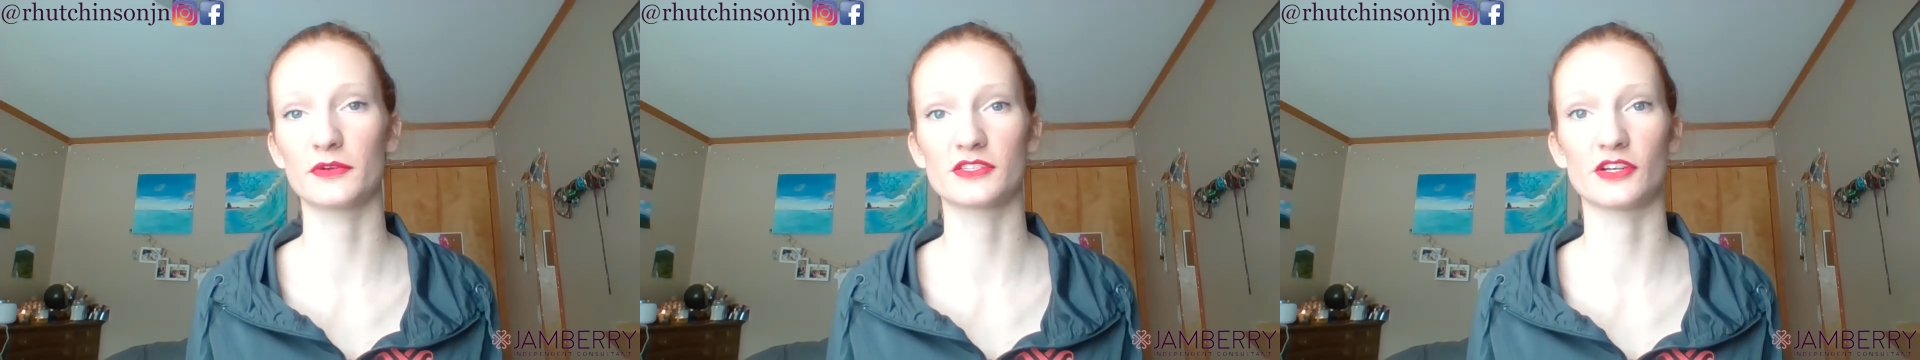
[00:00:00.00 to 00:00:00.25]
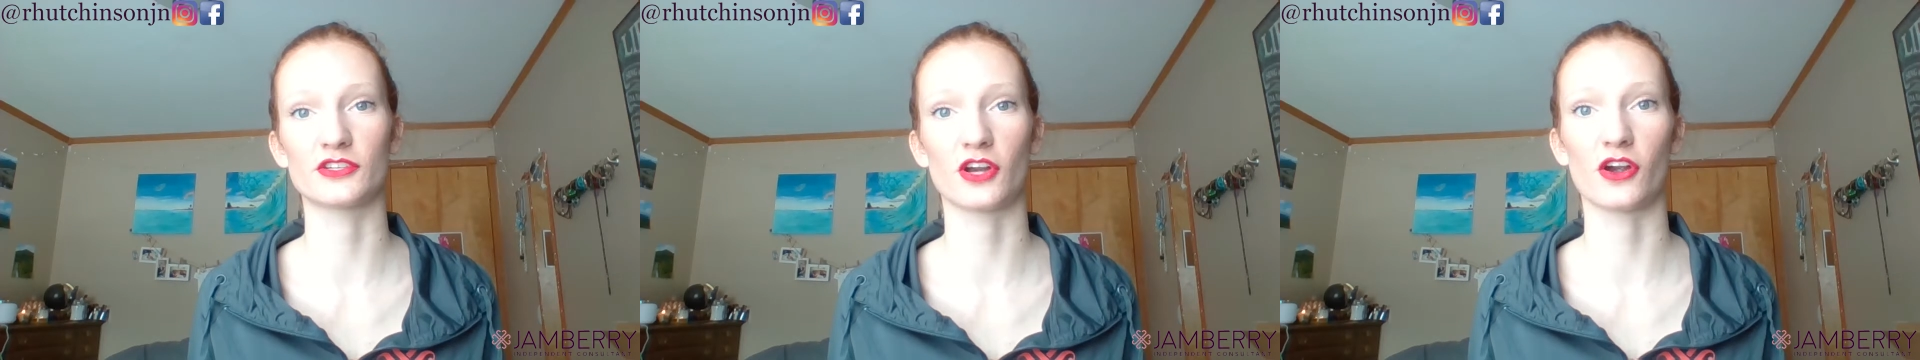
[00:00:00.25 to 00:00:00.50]

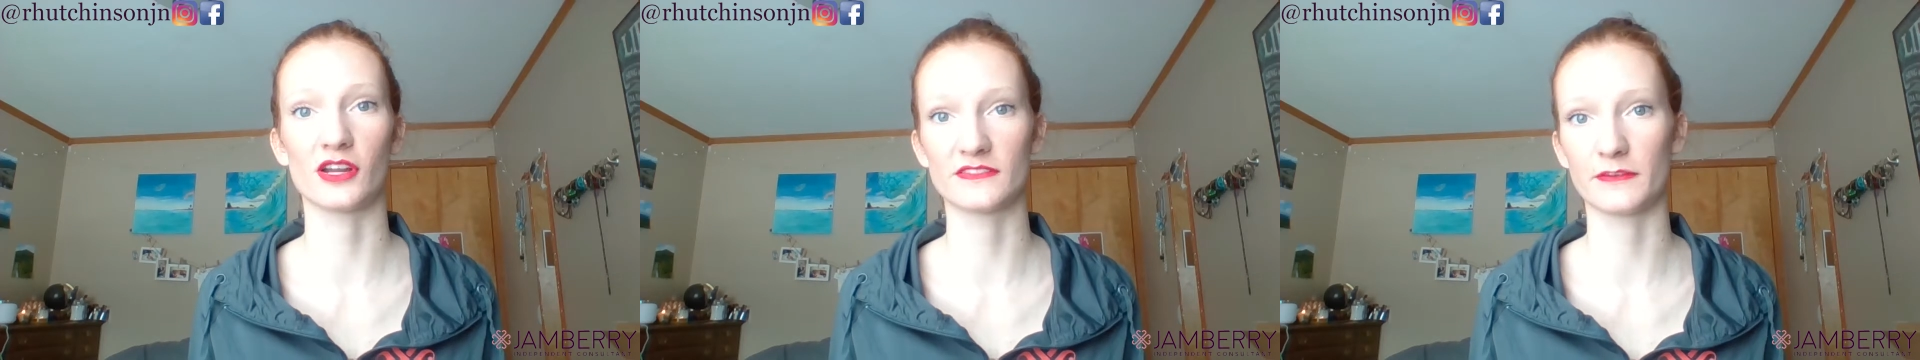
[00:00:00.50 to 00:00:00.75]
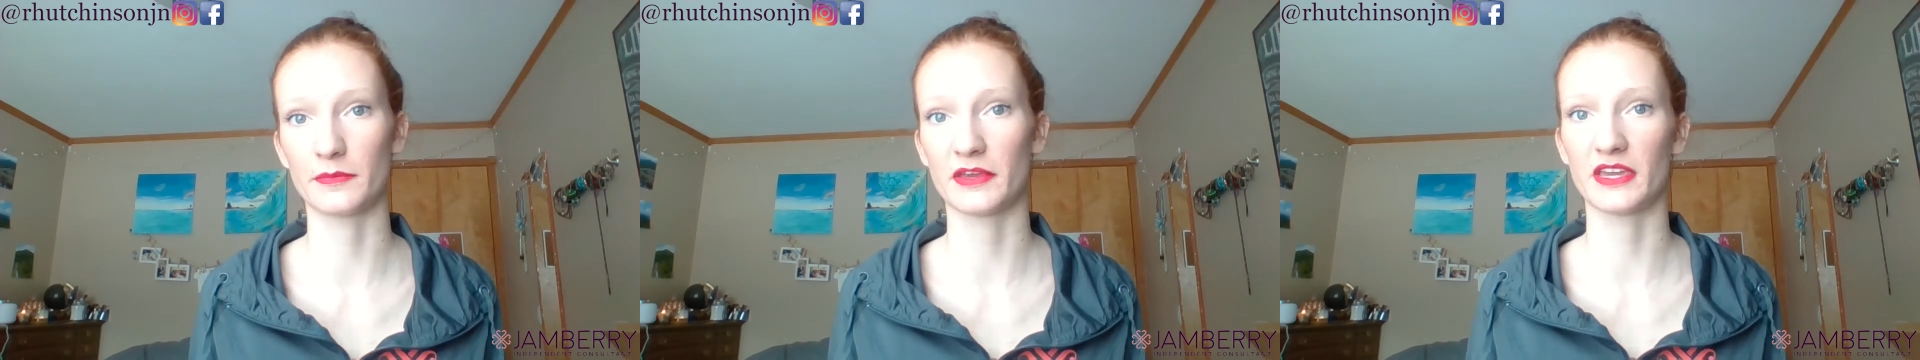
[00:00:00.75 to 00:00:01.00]
start to
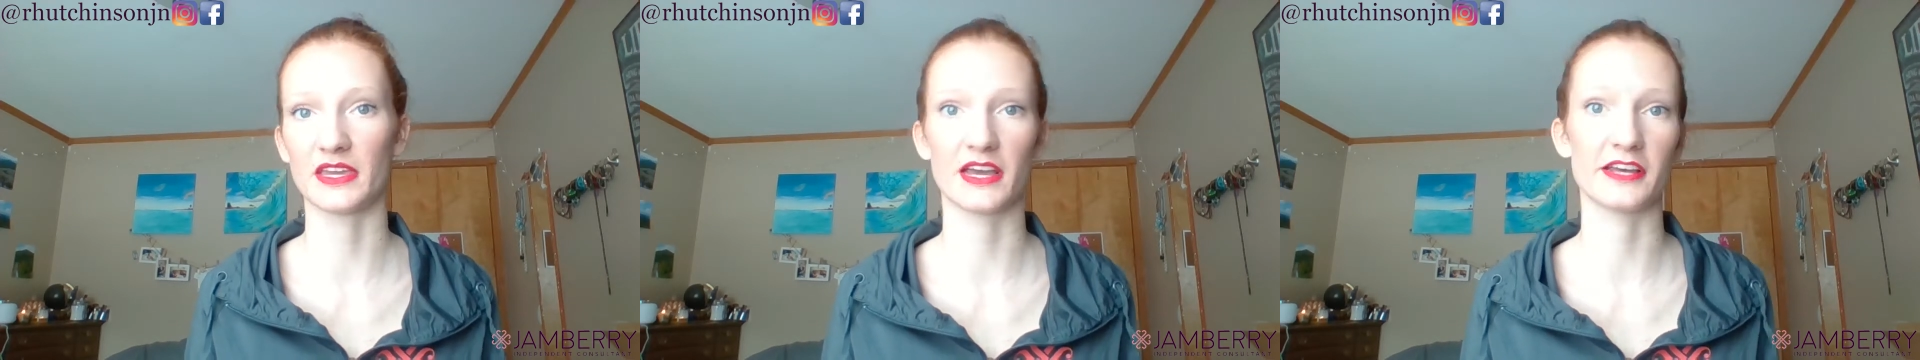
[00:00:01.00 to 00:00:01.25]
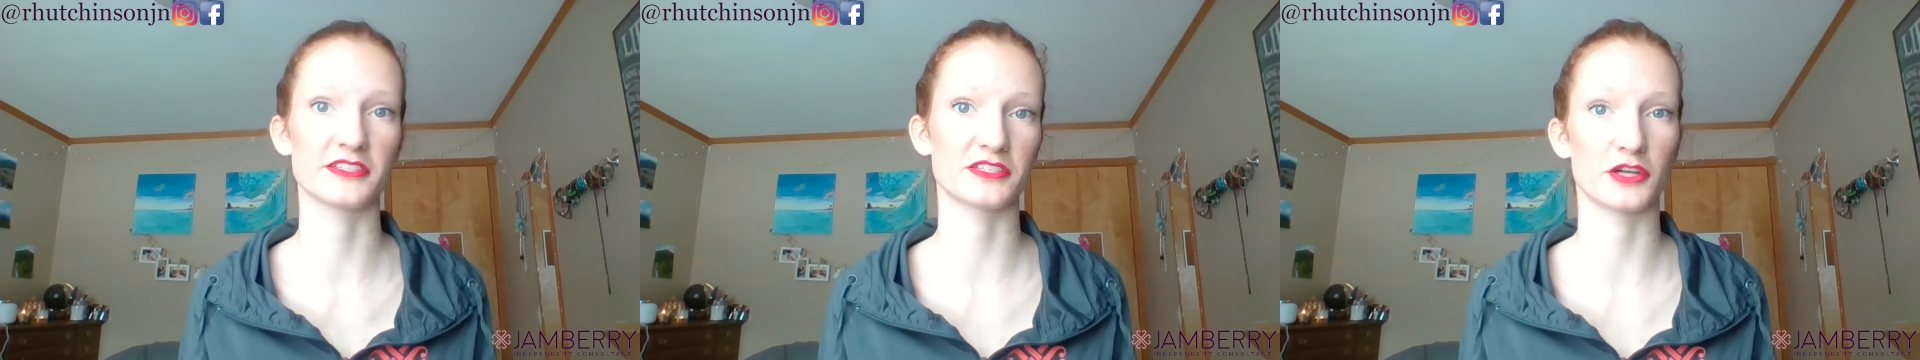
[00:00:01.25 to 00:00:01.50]
RSVP
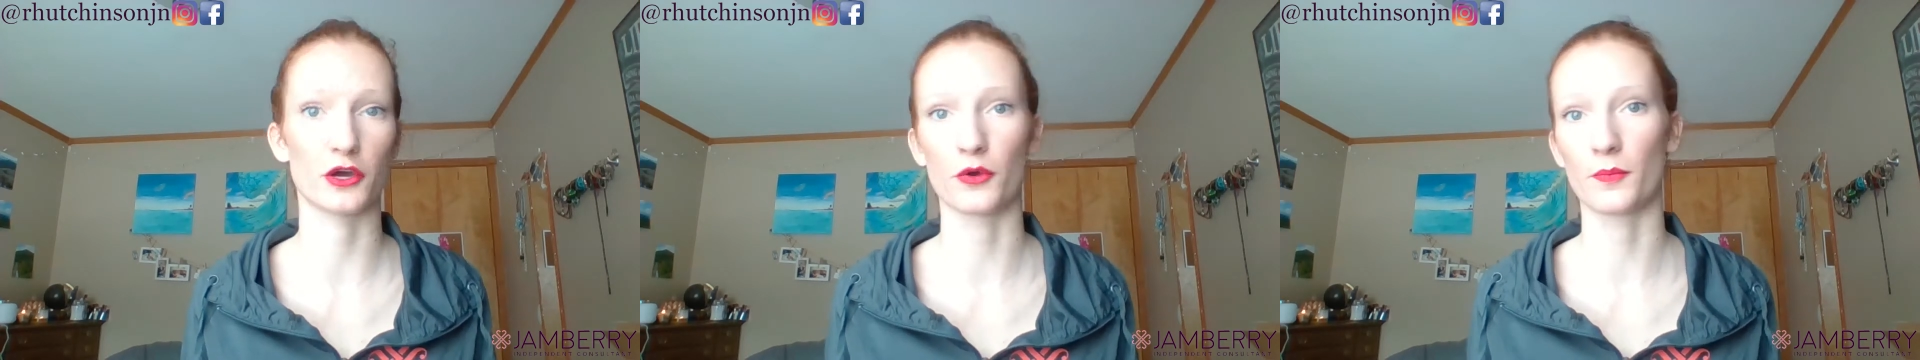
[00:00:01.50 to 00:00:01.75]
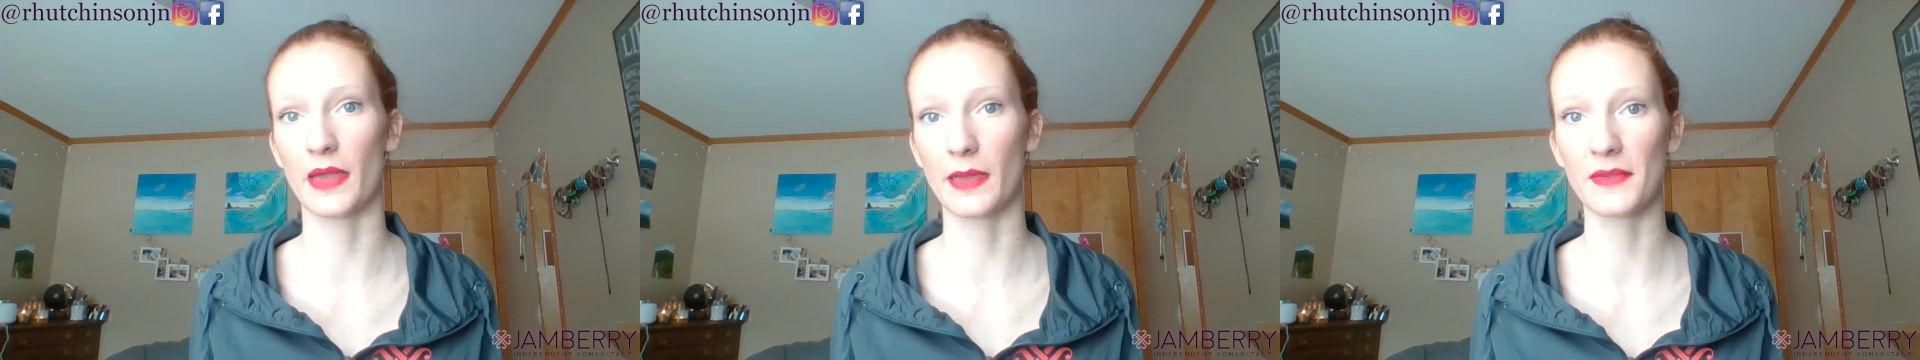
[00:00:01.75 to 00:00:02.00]
yes, no,
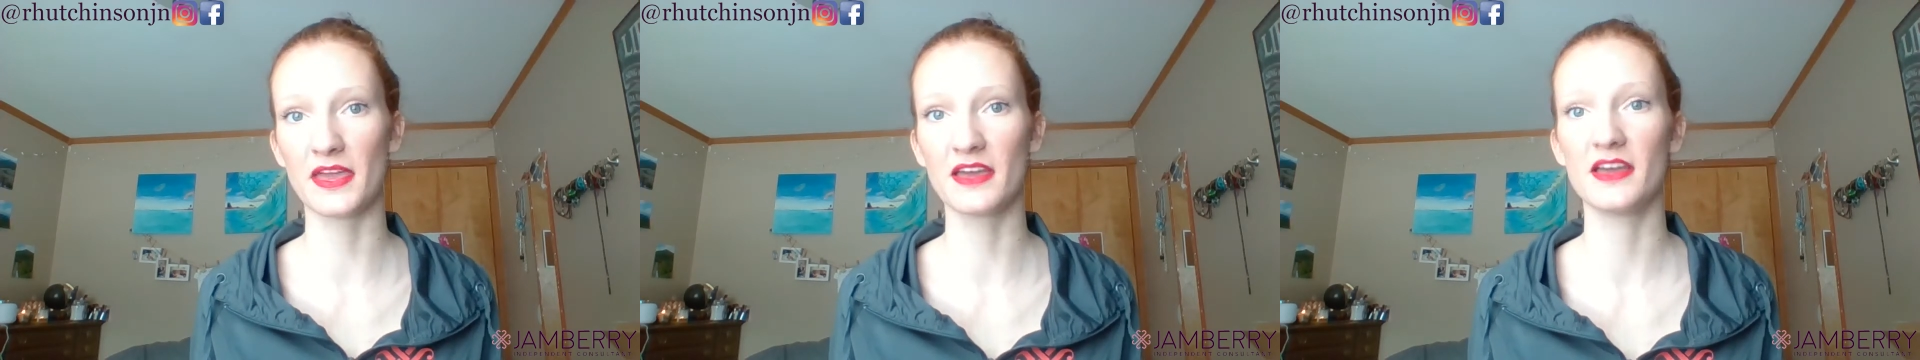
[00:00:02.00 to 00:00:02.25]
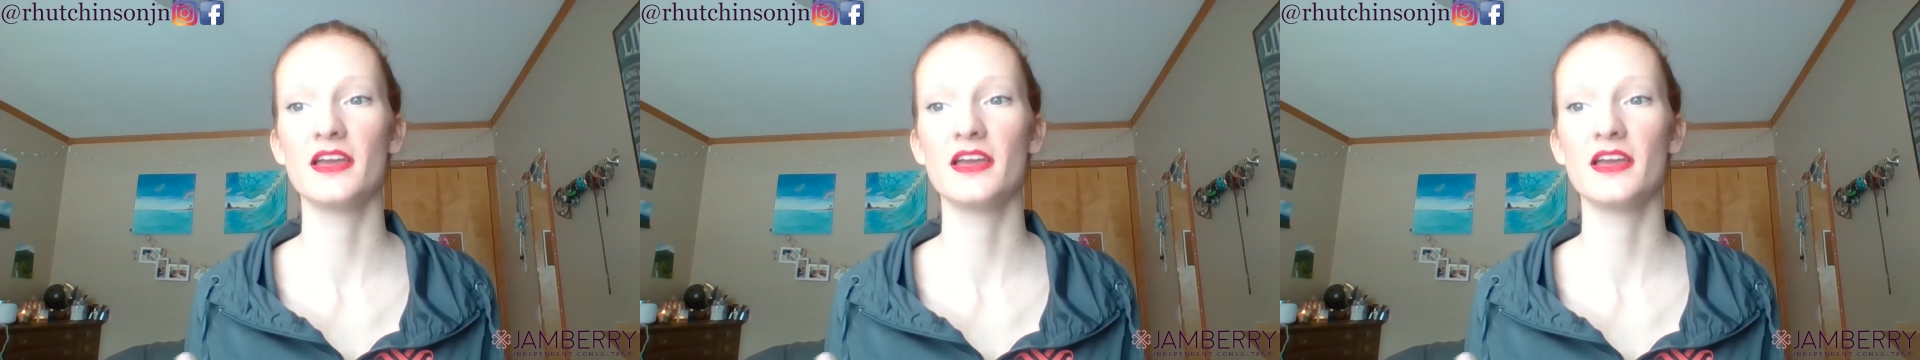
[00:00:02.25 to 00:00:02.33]
maybe,